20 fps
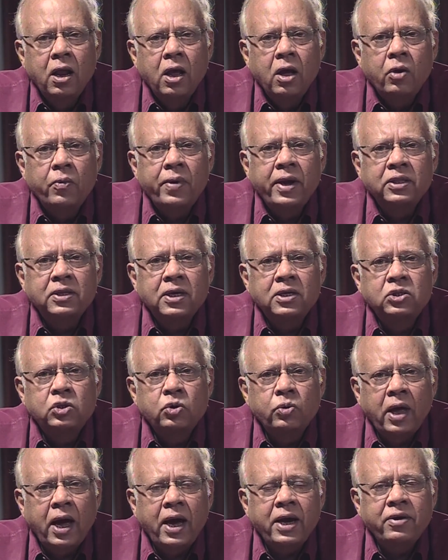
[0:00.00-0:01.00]
when the
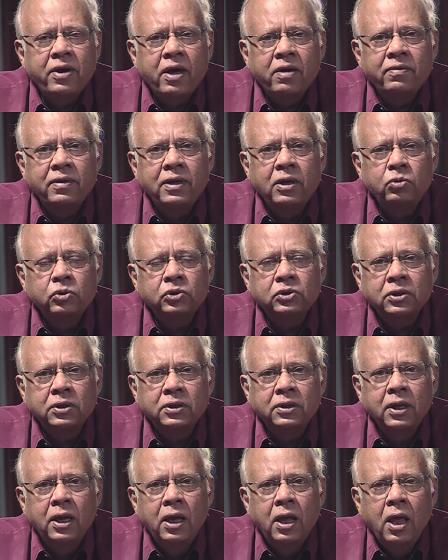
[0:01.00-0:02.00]
July
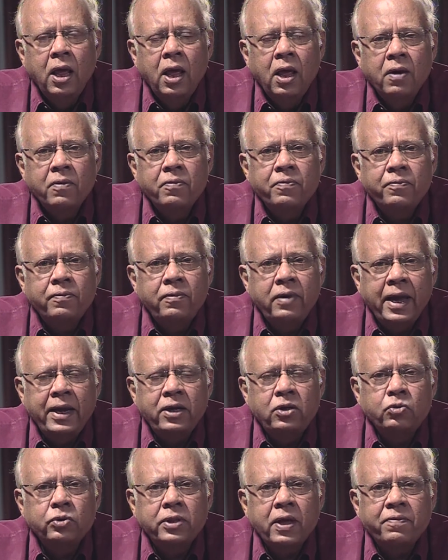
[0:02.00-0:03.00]
Revolution
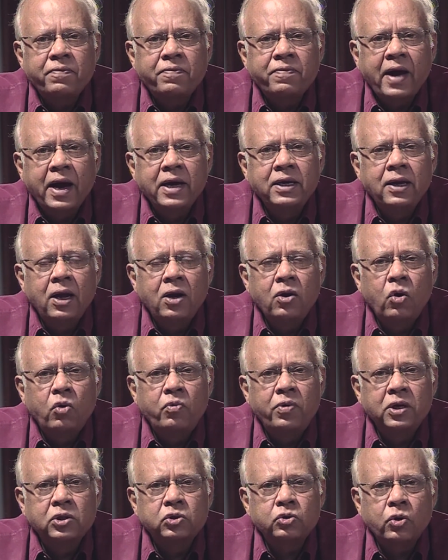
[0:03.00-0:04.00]
led to the final
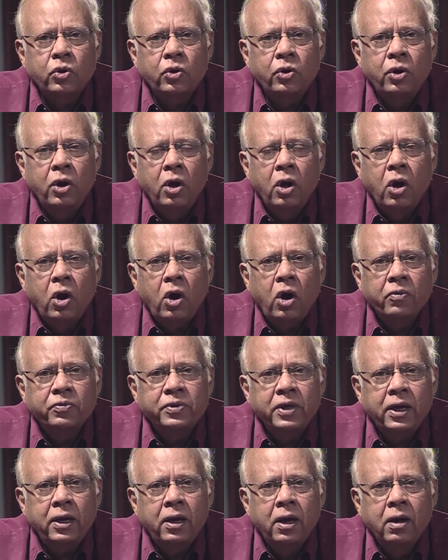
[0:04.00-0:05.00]
overthrow of
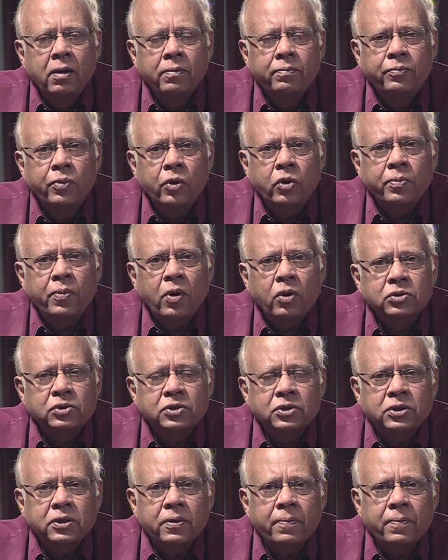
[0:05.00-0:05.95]
the Bourbons.